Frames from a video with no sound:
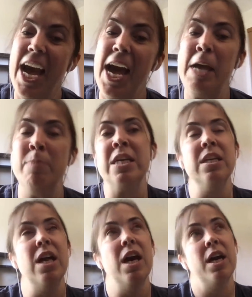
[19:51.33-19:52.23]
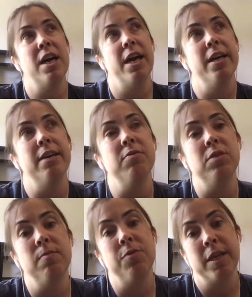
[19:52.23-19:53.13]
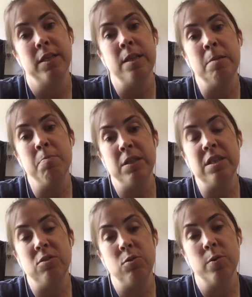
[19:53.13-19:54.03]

I mean, I have some friends in the business